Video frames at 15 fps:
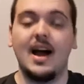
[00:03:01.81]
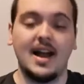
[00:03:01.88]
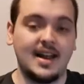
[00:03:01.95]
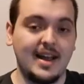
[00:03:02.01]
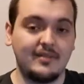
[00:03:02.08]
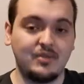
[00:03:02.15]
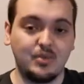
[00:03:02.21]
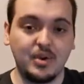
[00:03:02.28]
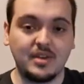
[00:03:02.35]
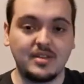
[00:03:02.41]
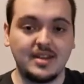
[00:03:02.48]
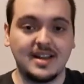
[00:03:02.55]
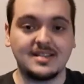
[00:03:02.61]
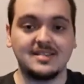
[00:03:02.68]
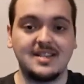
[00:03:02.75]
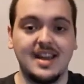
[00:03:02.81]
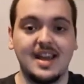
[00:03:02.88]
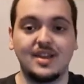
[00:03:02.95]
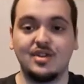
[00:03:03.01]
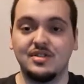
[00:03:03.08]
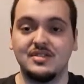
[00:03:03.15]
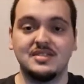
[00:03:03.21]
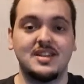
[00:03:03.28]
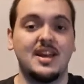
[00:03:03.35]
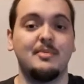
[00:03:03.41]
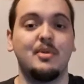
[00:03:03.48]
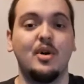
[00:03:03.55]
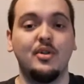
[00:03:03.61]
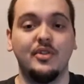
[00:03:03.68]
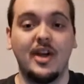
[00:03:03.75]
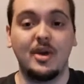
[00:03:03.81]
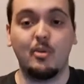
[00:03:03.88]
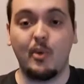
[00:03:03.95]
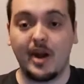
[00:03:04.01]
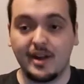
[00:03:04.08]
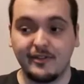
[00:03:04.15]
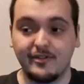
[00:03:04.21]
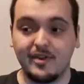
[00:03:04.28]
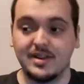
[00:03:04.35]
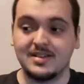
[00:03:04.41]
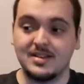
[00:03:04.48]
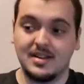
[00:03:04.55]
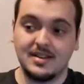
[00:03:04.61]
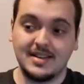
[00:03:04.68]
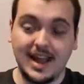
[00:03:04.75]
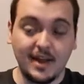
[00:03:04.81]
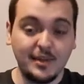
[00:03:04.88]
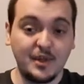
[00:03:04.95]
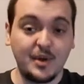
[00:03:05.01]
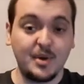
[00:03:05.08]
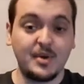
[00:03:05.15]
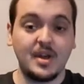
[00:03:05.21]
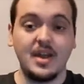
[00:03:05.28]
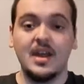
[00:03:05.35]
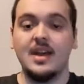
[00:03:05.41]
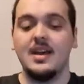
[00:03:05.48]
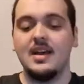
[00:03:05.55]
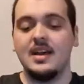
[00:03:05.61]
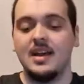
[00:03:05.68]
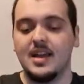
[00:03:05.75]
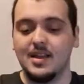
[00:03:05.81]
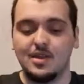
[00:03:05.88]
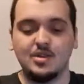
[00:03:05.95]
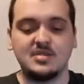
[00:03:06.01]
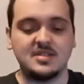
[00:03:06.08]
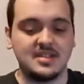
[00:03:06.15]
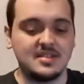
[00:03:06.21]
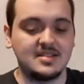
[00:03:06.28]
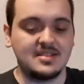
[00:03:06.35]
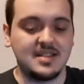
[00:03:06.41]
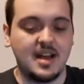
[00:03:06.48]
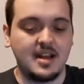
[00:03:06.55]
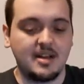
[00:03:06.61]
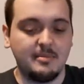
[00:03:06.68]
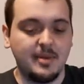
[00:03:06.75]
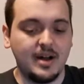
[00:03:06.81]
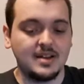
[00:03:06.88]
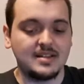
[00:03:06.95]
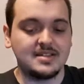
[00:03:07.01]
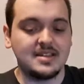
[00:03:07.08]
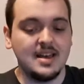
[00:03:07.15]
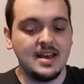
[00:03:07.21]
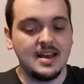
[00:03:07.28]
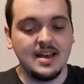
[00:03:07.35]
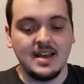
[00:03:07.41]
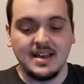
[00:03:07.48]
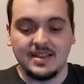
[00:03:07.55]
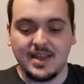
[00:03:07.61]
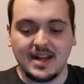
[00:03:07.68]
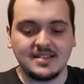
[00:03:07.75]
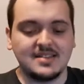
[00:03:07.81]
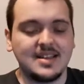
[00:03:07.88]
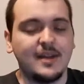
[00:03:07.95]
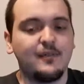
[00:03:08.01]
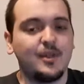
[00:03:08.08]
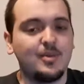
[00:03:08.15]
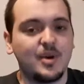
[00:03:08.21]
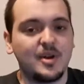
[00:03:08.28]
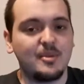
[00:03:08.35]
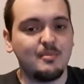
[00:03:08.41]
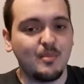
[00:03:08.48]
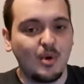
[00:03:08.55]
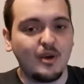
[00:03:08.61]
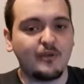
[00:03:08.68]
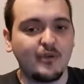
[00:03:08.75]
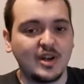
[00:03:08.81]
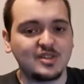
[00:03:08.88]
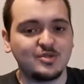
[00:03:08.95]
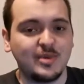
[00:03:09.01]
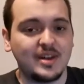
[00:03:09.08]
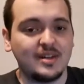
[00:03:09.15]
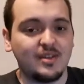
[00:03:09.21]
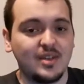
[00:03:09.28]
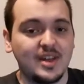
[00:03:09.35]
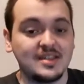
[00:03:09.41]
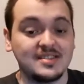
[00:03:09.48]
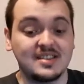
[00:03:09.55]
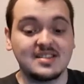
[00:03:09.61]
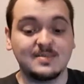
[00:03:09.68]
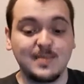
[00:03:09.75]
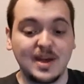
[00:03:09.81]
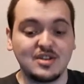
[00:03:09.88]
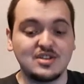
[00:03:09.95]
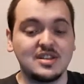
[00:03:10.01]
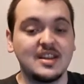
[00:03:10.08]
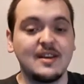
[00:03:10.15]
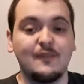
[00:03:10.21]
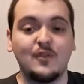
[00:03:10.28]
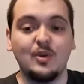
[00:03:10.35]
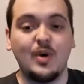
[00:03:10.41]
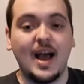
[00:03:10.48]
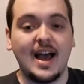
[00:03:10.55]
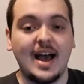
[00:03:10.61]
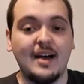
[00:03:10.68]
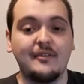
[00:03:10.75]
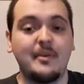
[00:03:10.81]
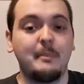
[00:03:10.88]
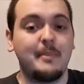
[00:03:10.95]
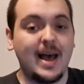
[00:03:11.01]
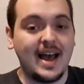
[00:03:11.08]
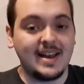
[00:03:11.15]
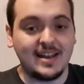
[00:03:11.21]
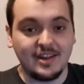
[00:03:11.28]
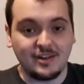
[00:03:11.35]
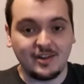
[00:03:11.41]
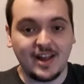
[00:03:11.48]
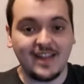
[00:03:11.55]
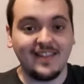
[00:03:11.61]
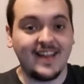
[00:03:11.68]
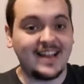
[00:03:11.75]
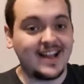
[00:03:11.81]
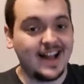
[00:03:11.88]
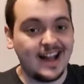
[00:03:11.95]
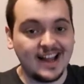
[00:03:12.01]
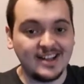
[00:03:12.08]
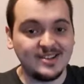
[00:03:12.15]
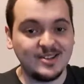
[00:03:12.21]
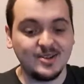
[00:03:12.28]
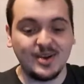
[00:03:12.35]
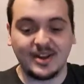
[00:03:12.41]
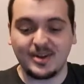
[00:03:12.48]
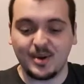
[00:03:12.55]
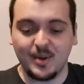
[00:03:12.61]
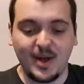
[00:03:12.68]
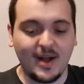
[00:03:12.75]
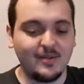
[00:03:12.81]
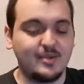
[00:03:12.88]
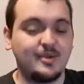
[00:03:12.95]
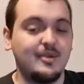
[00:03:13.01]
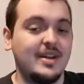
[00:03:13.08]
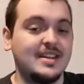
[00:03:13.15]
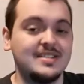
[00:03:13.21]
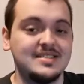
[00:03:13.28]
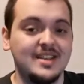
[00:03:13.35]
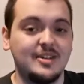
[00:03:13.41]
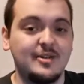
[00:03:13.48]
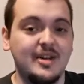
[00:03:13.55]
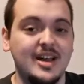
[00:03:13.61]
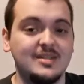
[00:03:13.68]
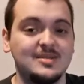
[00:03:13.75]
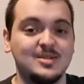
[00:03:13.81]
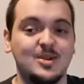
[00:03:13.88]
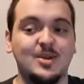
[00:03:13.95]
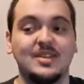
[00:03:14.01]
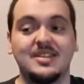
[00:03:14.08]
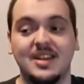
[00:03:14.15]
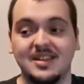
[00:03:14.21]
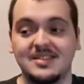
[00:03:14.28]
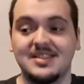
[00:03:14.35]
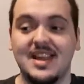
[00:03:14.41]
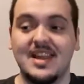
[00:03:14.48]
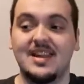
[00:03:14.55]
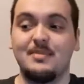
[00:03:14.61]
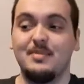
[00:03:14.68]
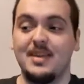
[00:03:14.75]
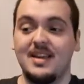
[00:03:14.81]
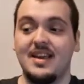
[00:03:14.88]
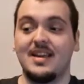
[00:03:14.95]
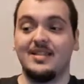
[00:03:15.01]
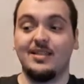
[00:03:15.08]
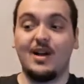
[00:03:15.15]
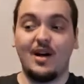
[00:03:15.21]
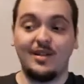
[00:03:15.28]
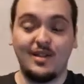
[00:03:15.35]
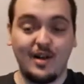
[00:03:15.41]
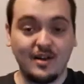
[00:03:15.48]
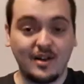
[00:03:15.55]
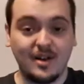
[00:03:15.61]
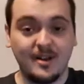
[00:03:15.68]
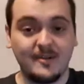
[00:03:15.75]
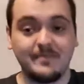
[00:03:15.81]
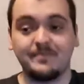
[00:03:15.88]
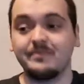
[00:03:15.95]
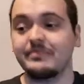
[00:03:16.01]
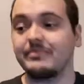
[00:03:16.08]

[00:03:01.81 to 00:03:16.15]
I'd have to work the next day. I couldn't stay up all night waiting for it to download. It used to suck, but that's definitely one of the more frustrating things, especially if you have bad internet like I do. I don't have the greatest internet, so it does take me a lot longer.